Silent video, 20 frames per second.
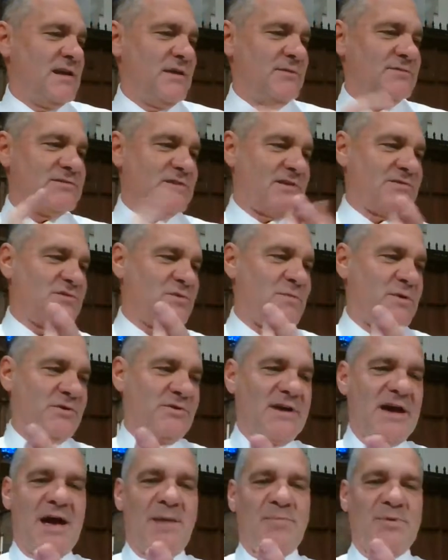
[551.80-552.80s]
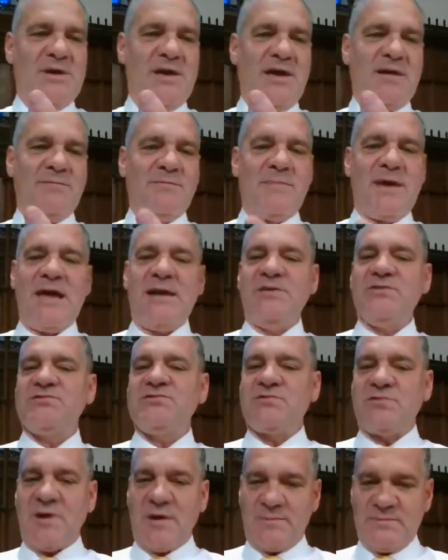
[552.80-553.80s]
he was also about copying
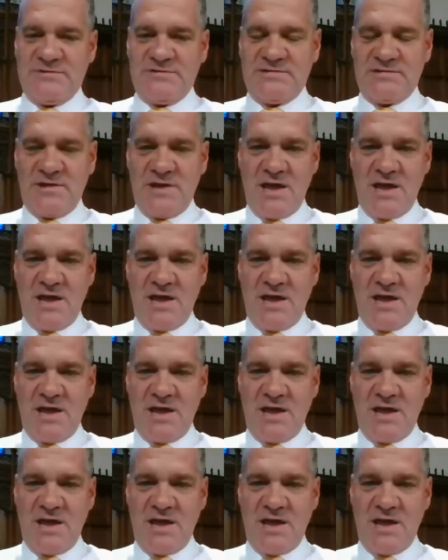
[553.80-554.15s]
manuscripts.